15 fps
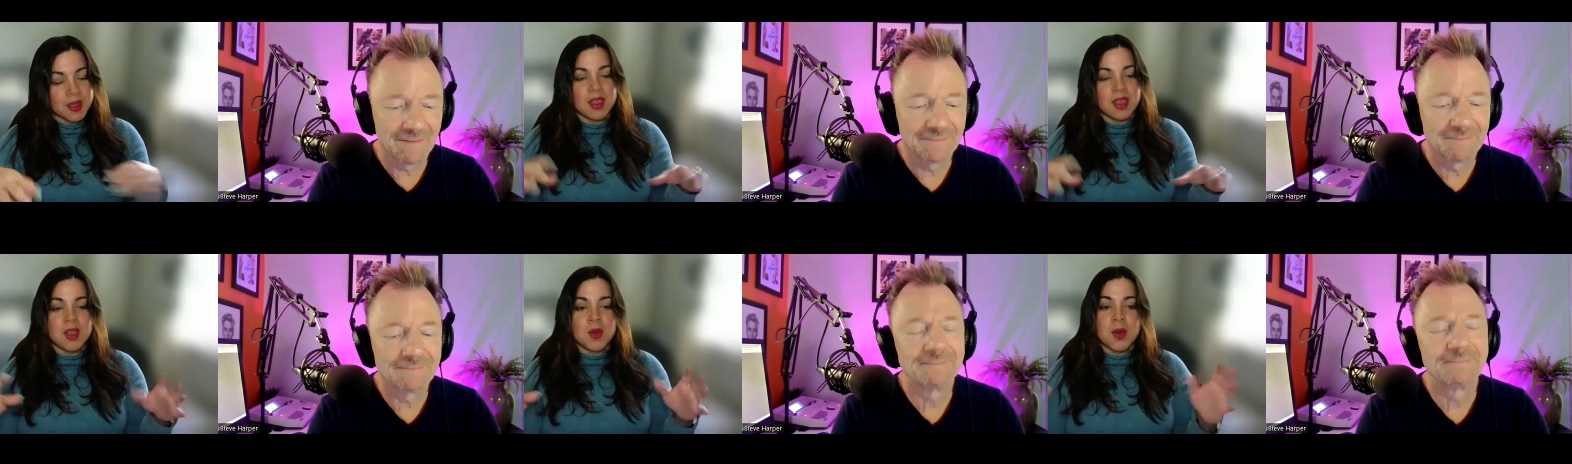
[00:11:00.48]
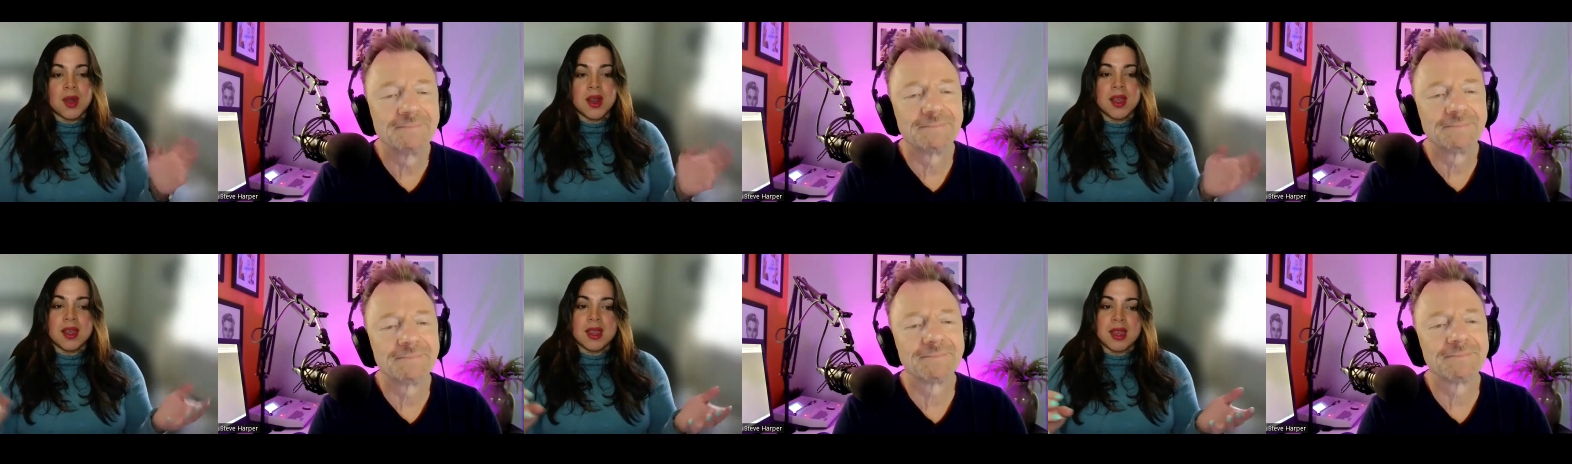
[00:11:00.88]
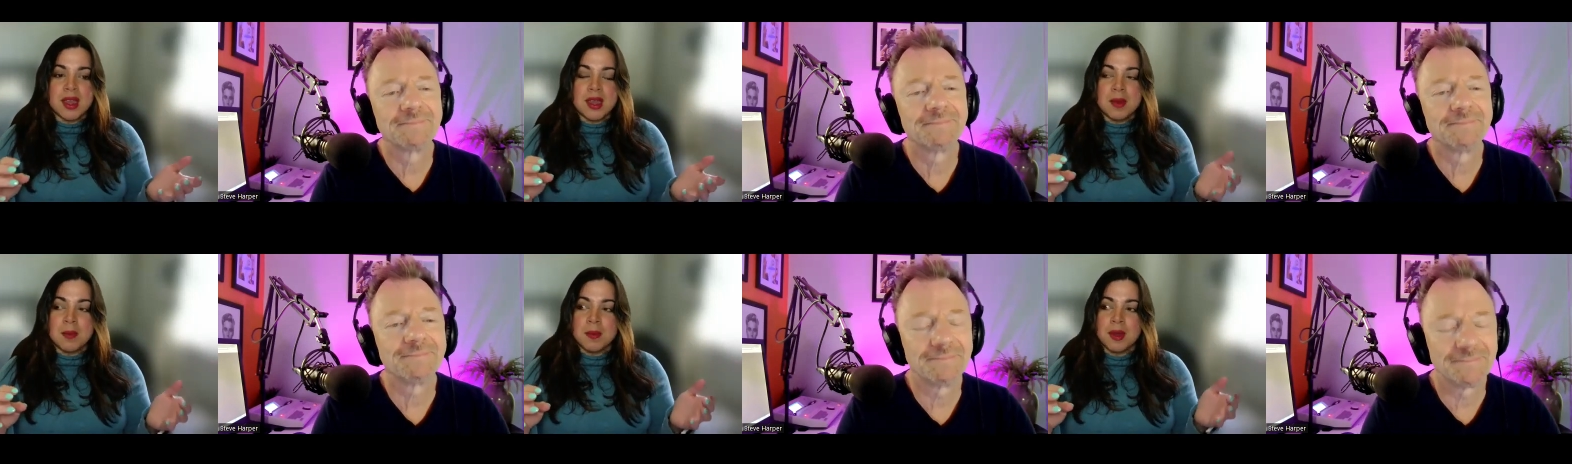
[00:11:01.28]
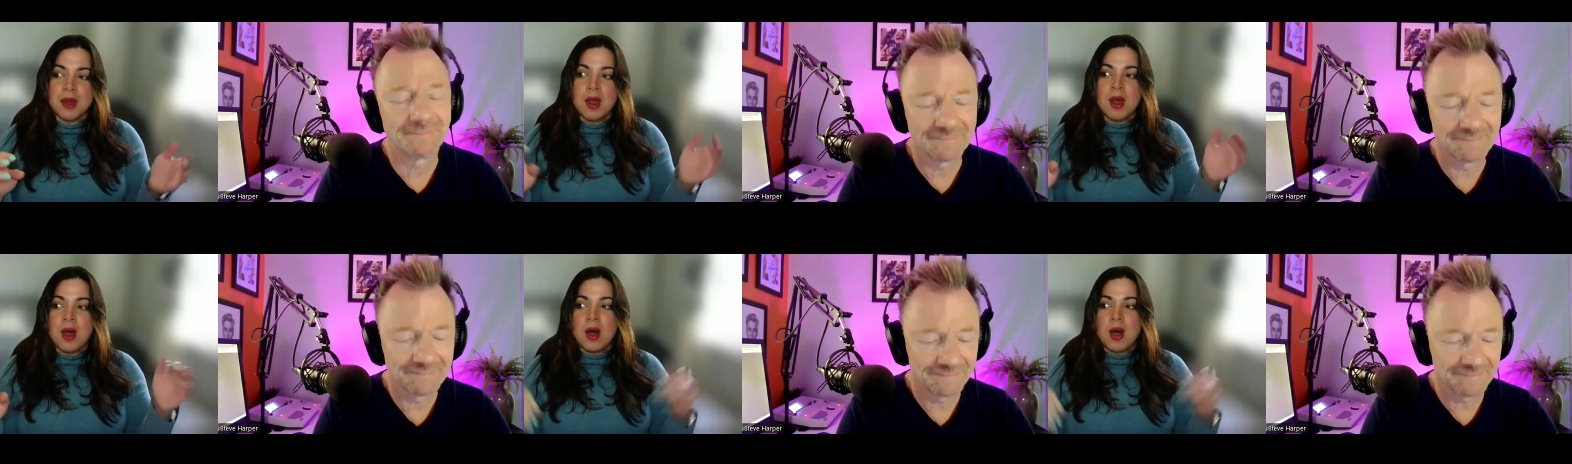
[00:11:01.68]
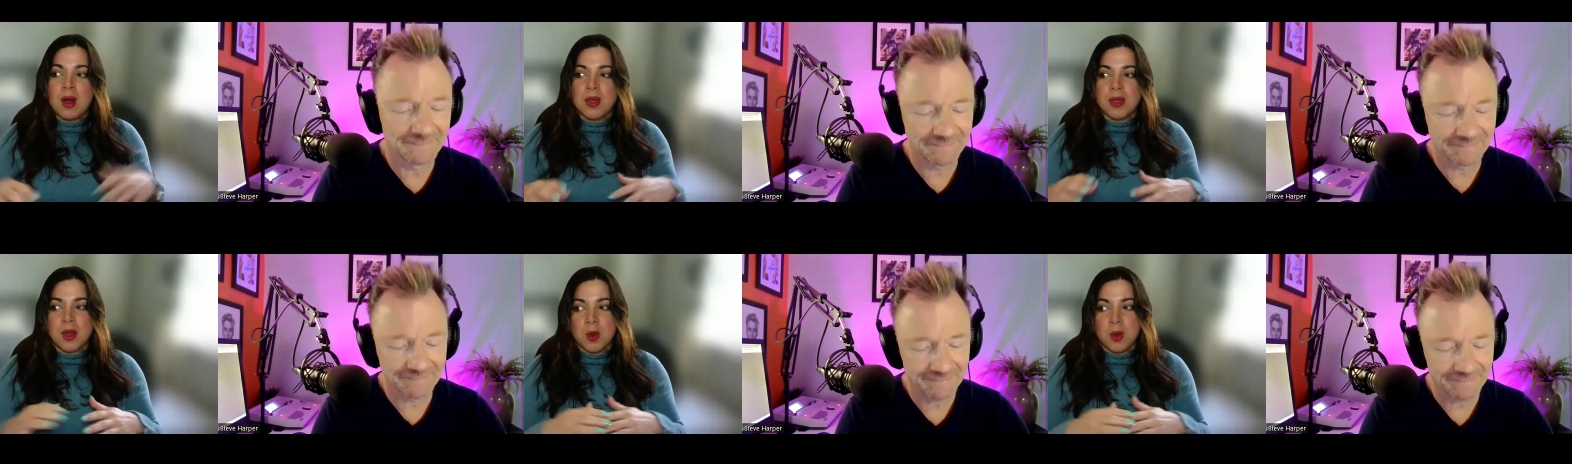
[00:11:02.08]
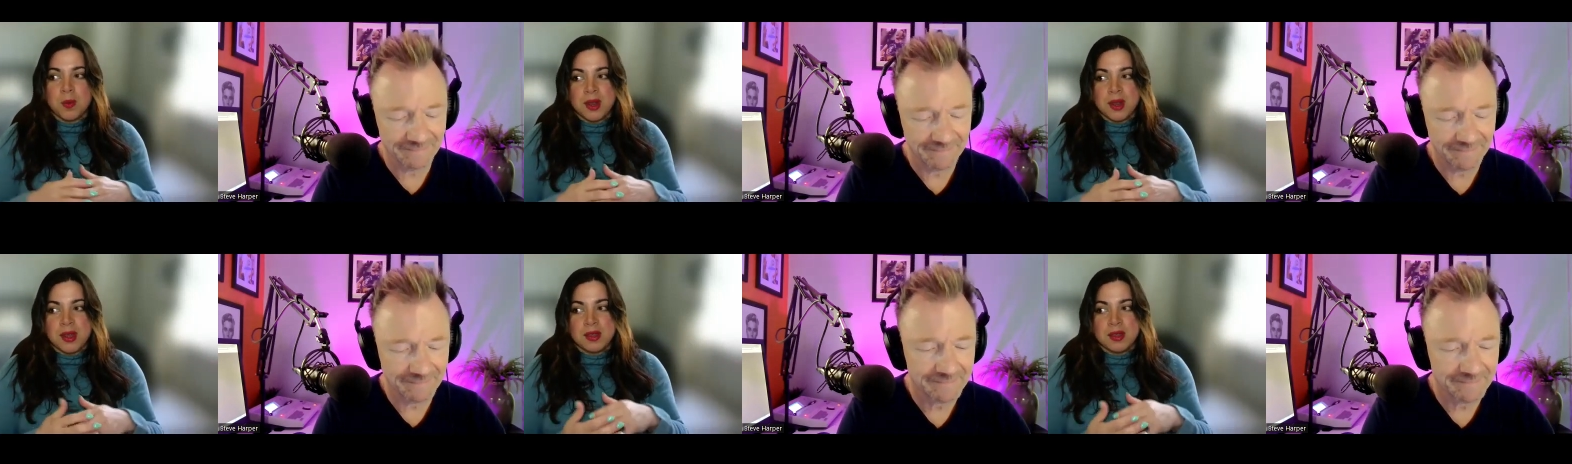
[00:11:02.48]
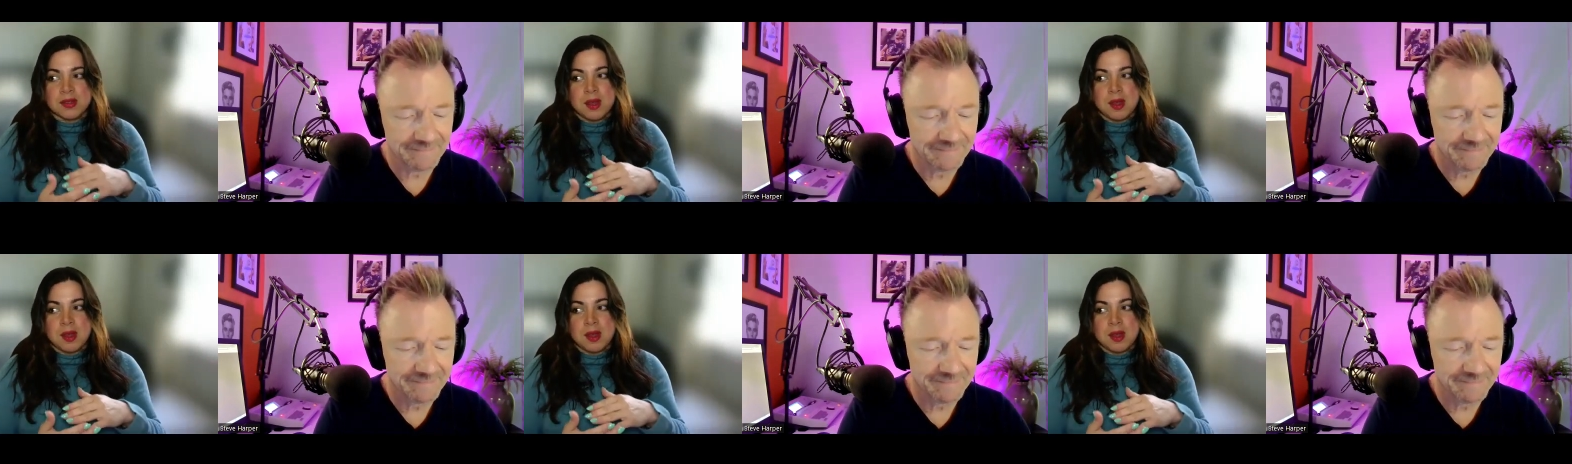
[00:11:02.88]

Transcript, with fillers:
Speaker 1: And you want to keep all the openings